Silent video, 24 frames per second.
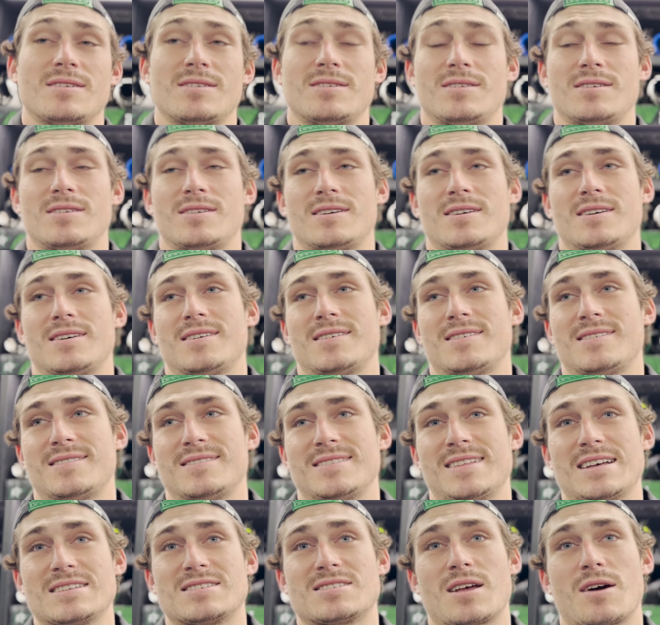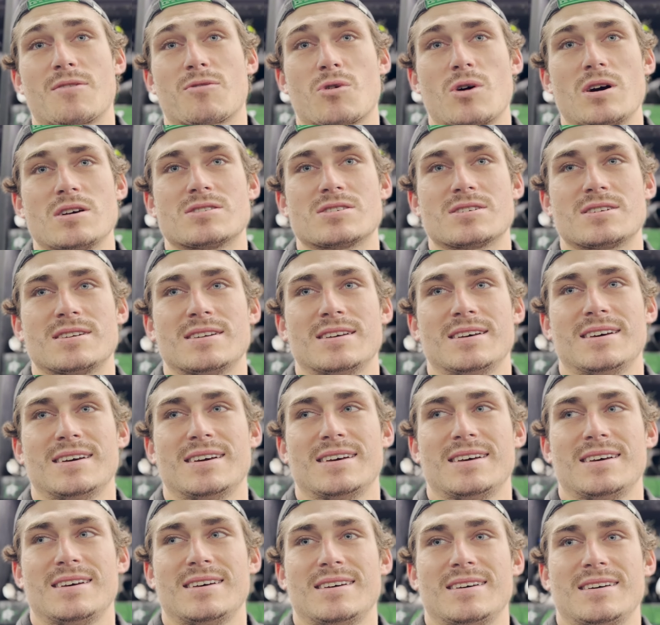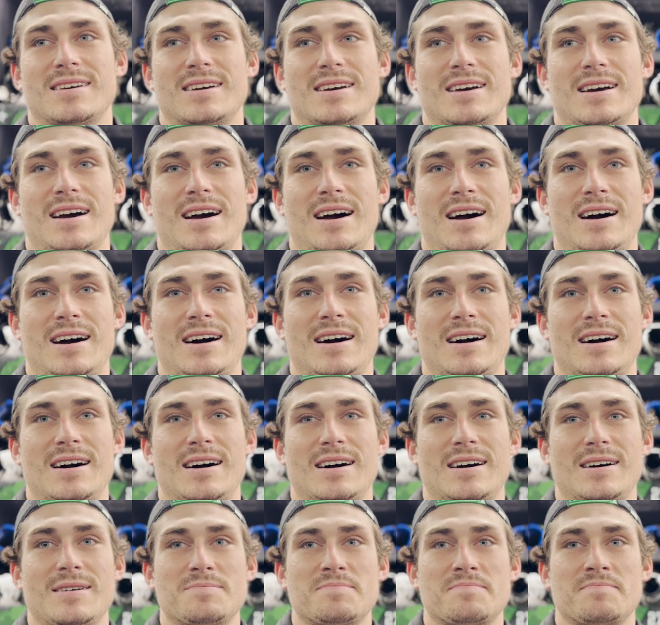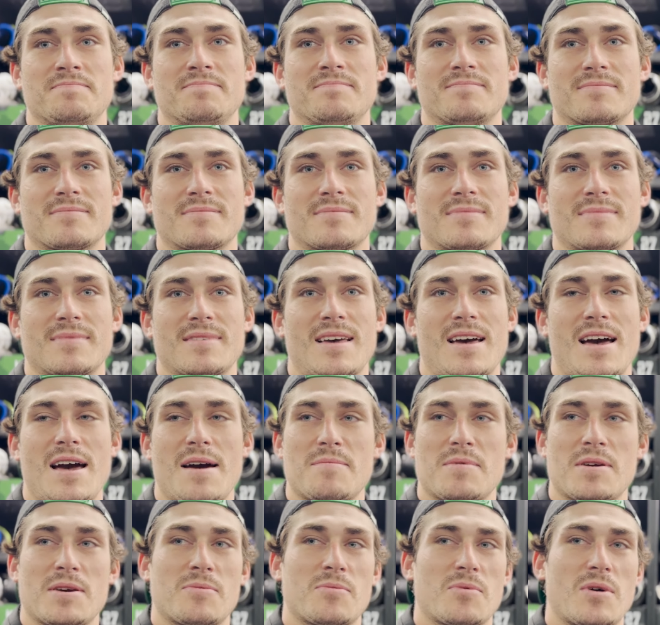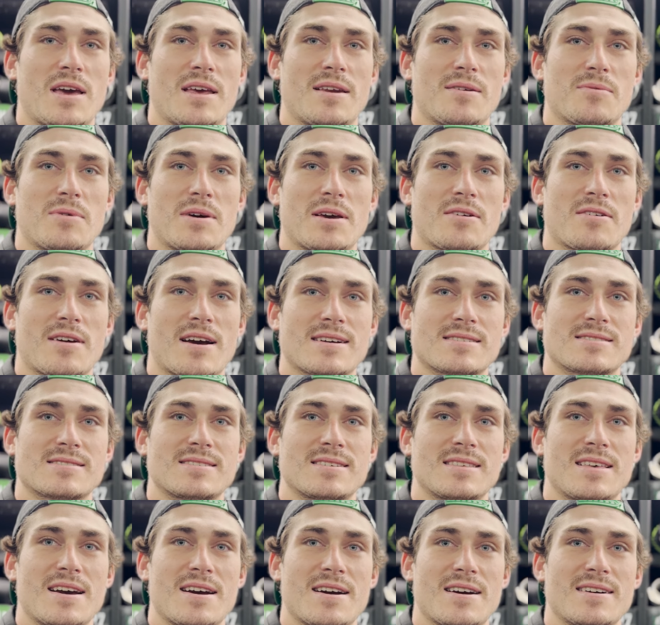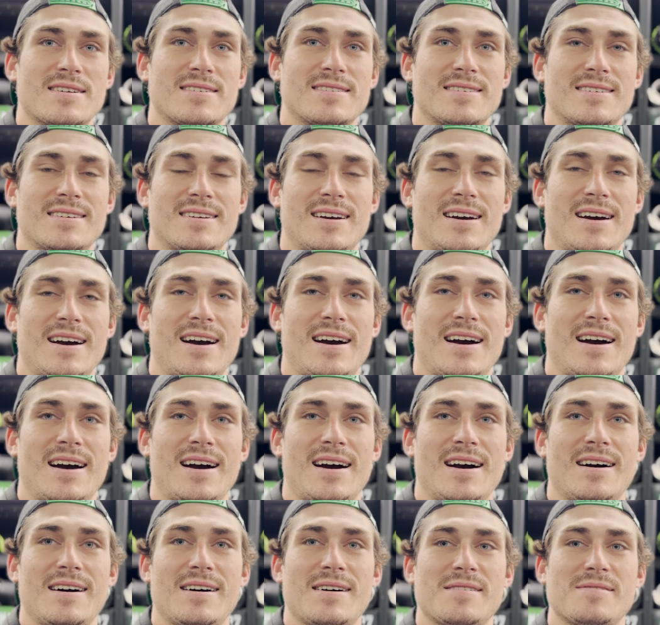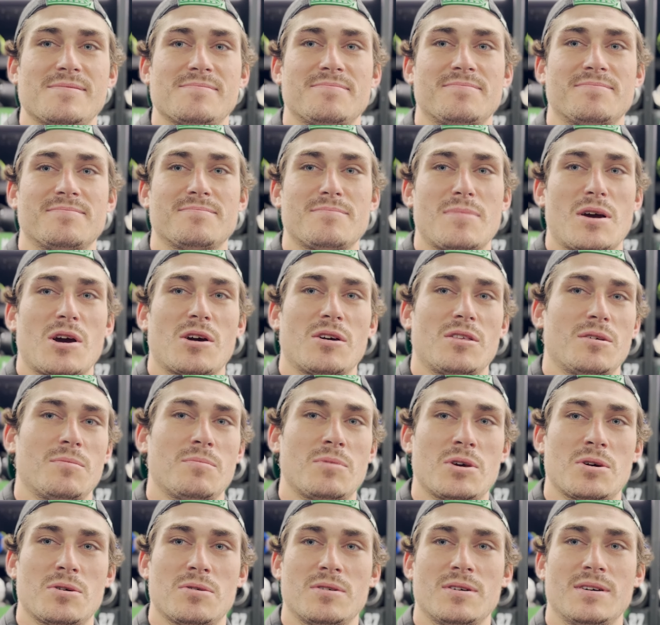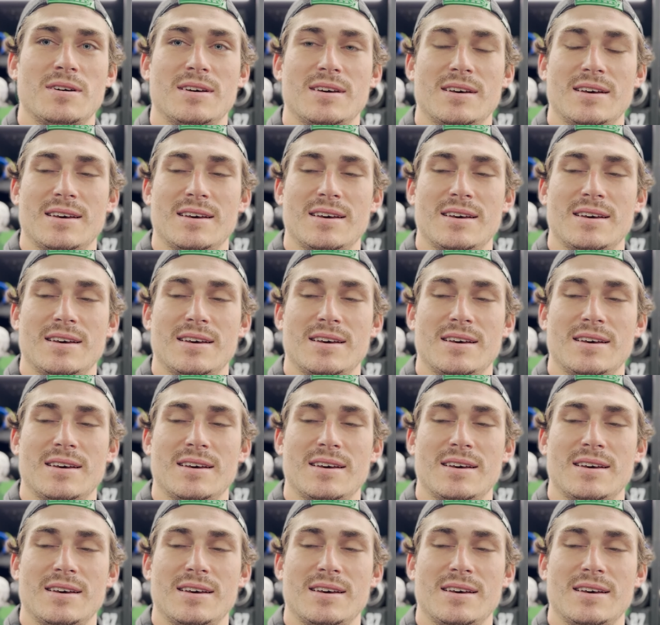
Oh, that's a tough question. I mean, Wayne Gretzky there, Mario Lemieux.